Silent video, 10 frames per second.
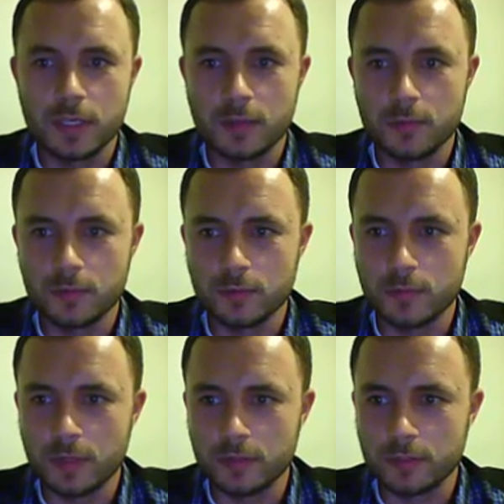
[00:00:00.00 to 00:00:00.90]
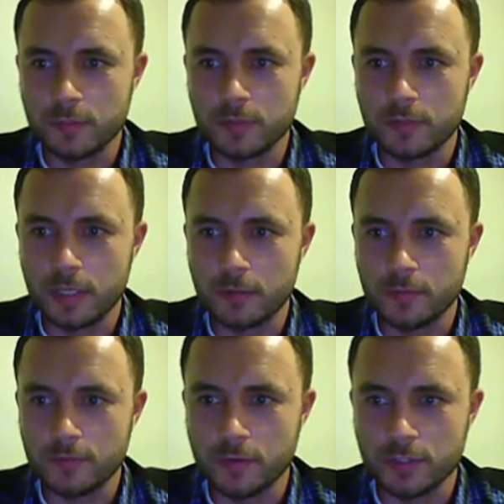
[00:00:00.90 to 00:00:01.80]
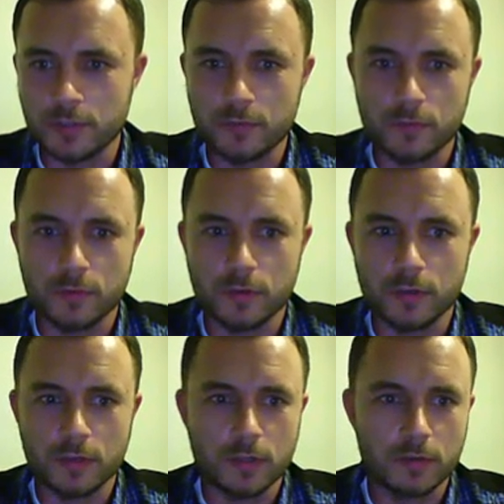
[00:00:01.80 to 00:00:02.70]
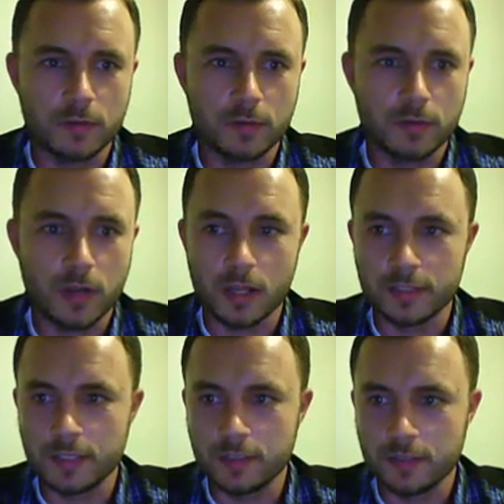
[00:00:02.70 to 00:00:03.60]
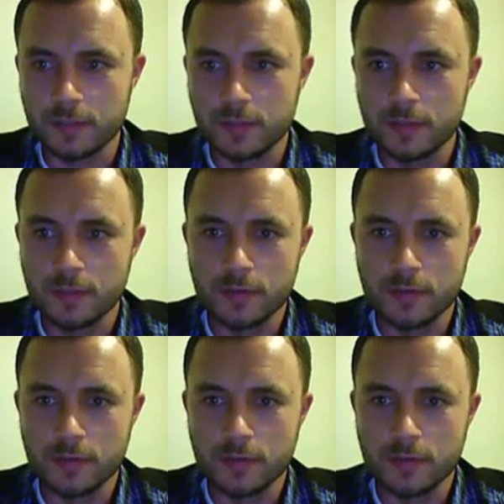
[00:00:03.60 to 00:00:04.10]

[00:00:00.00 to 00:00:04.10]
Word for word: enable multiple language versions for content,